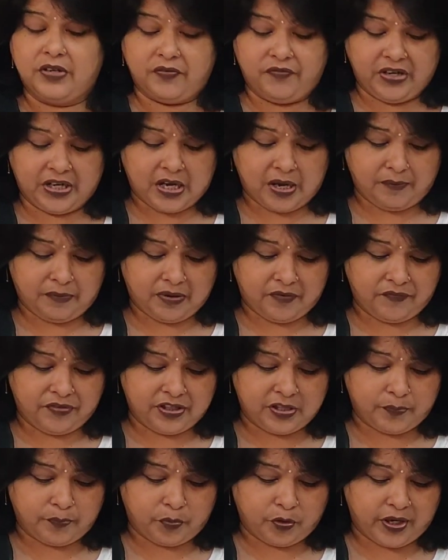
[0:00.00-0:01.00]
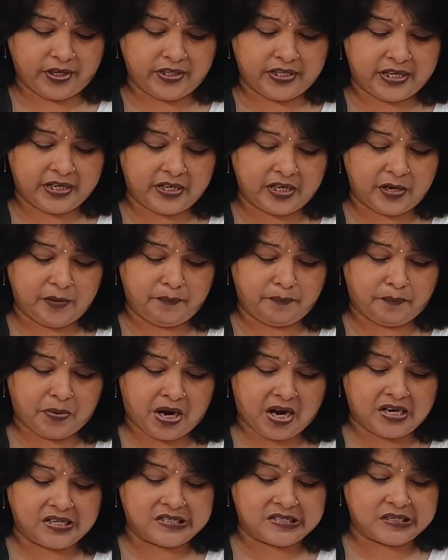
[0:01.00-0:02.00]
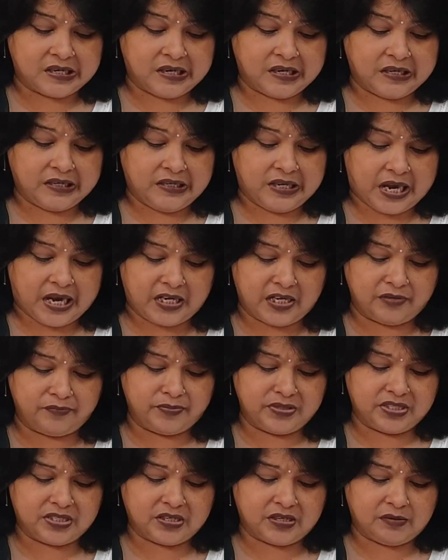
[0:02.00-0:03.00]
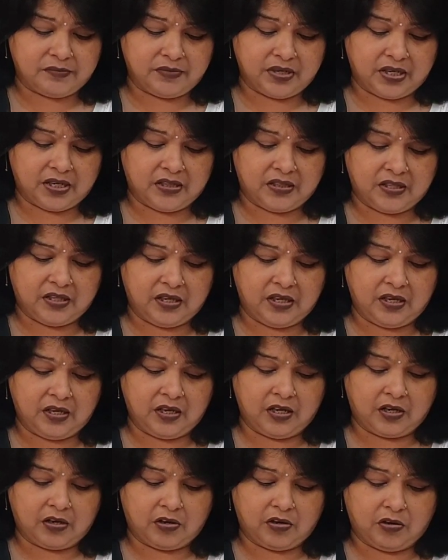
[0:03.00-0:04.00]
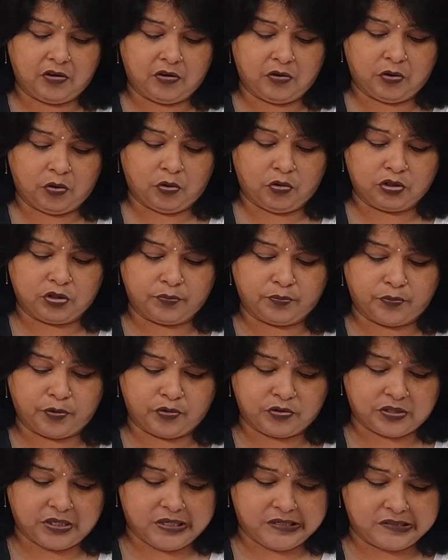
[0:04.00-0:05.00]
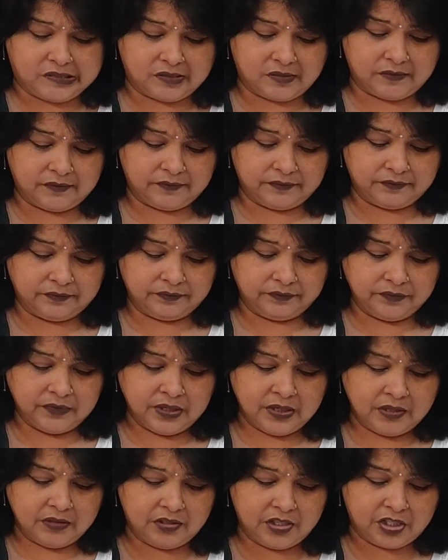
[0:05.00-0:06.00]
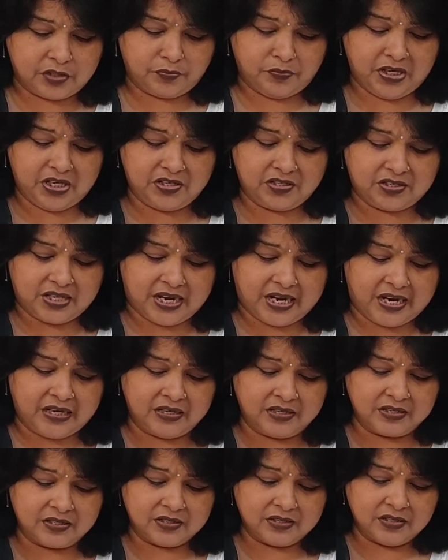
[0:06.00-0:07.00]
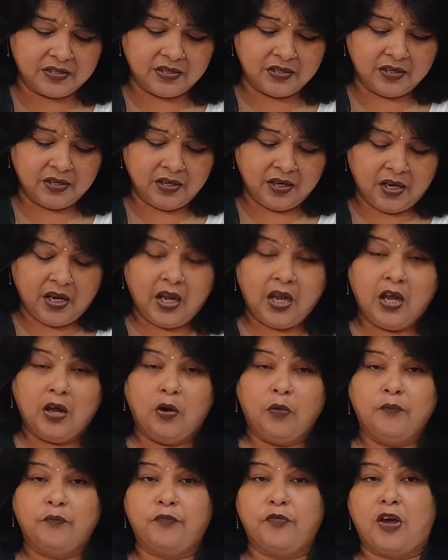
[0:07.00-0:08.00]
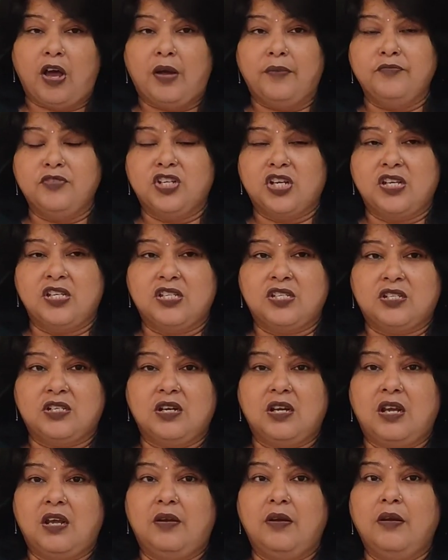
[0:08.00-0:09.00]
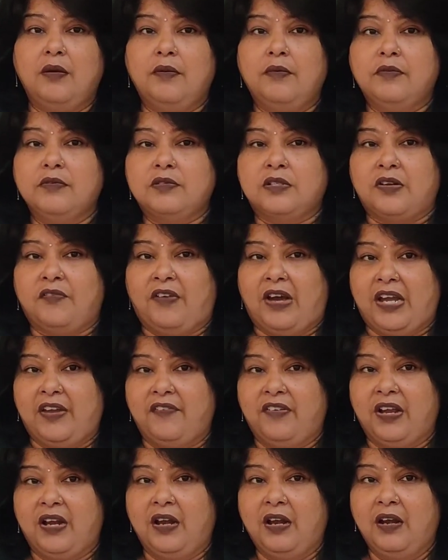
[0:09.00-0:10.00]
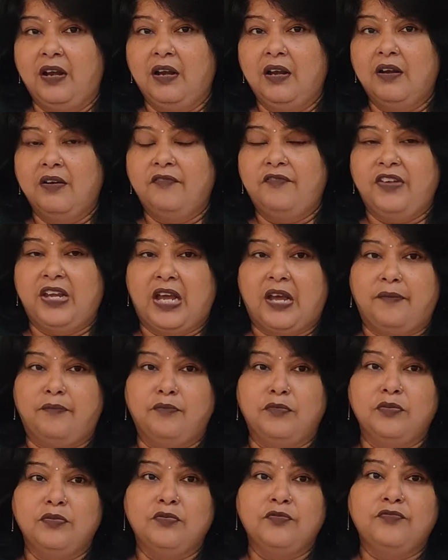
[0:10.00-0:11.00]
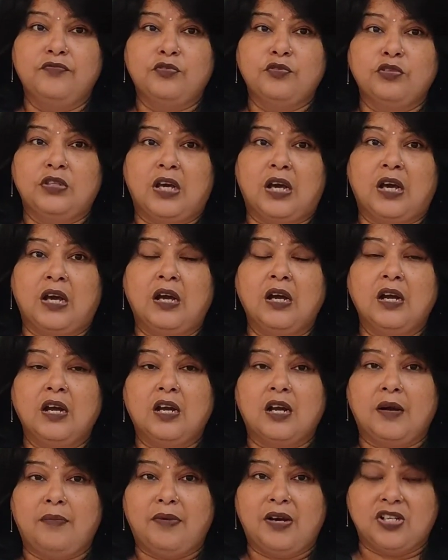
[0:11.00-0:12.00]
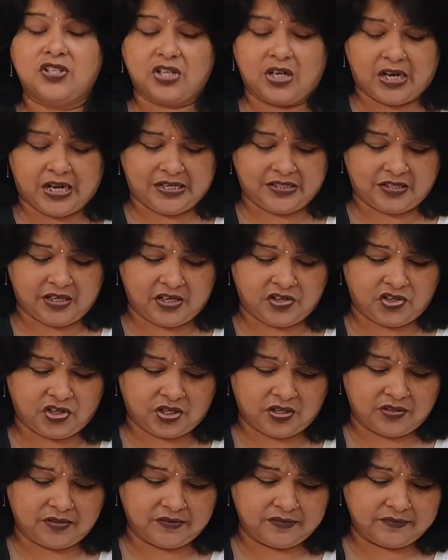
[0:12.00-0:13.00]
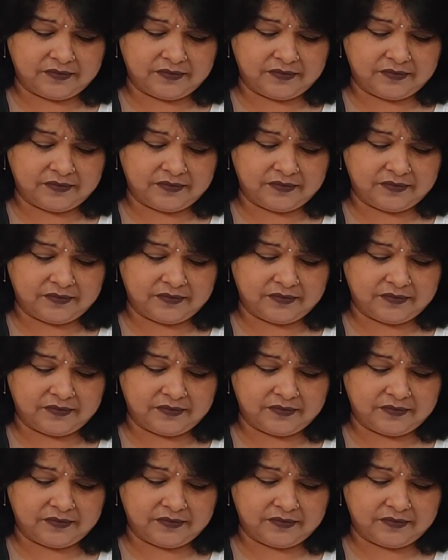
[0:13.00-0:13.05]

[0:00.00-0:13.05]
we come up with the point that imparts dynamism in the growth process. This means that from just survival, we have moved to the commercialization.